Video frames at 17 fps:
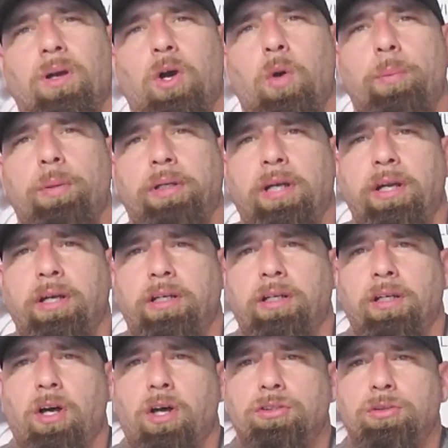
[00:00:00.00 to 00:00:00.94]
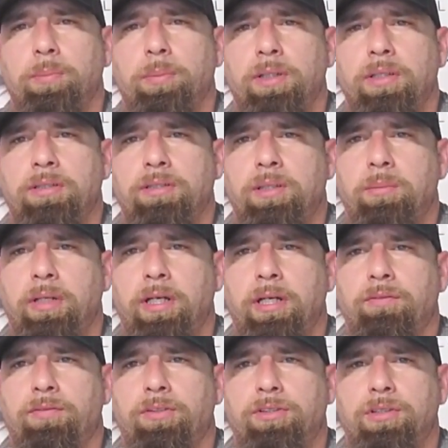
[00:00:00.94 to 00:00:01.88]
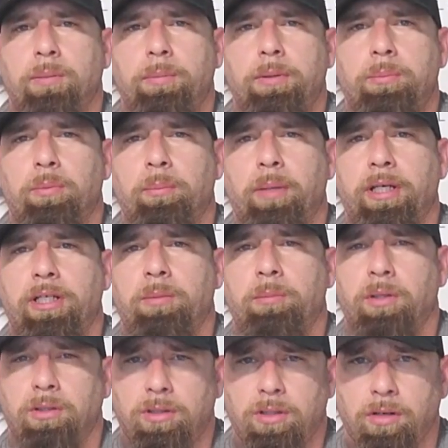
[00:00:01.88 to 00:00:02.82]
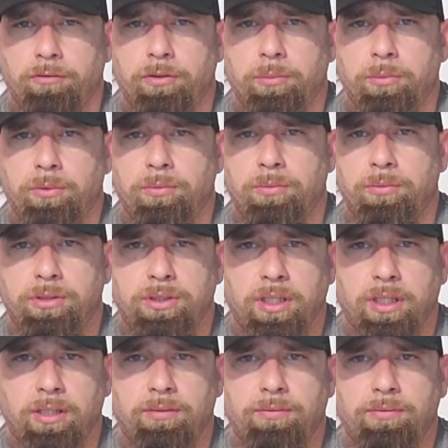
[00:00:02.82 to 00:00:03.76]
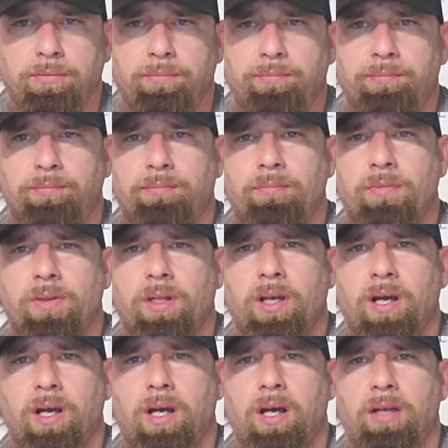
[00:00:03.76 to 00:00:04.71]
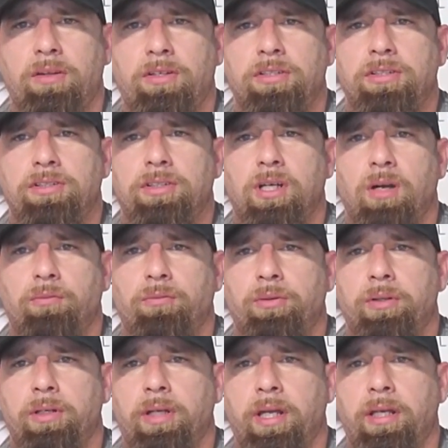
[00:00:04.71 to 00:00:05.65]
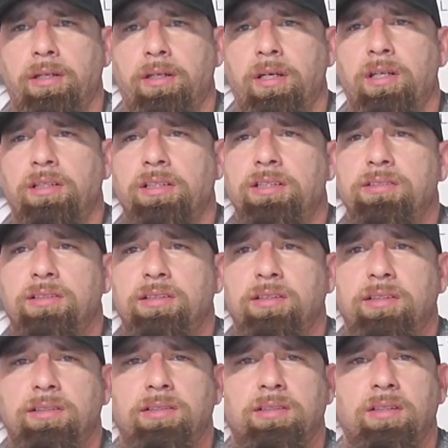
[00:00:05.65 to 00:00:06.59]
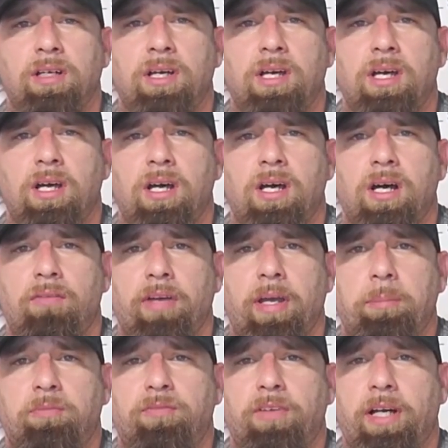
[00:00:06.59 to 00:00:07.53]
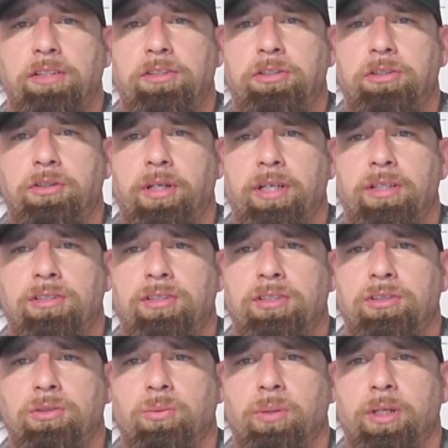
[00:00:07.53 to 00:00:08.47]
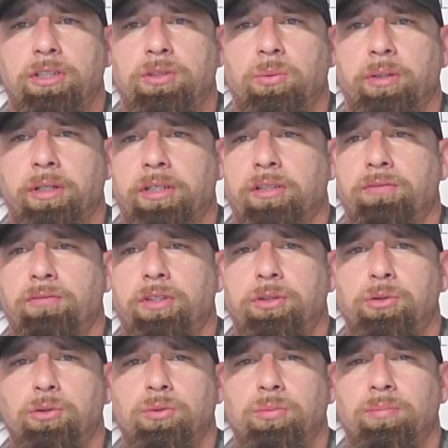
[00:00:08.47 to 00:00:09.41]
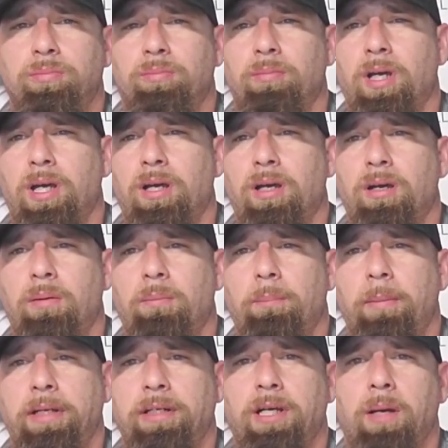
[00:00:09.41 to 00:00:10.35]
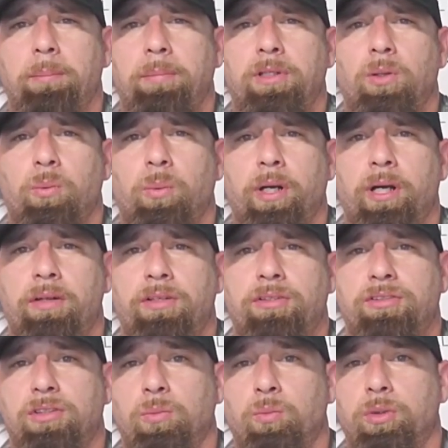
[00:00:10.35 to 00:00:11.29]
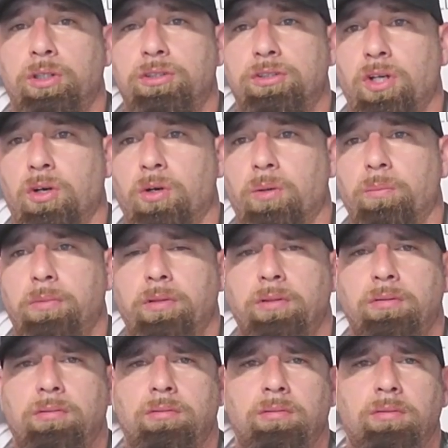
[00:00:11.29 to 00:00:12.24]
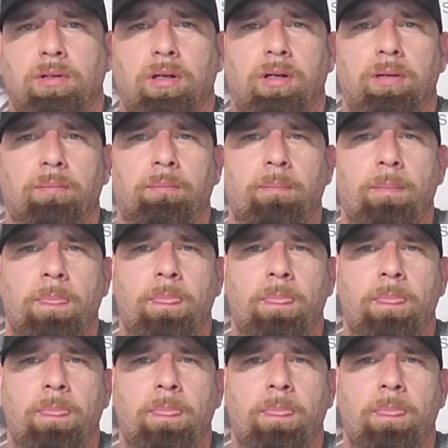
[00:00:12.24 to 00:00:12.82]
Open carry can also be intimidating for some people, making them uncomfortable or safe. The discomfort and uneasiness of amplified stress situation where individuals may not be aware that someone is armed, right?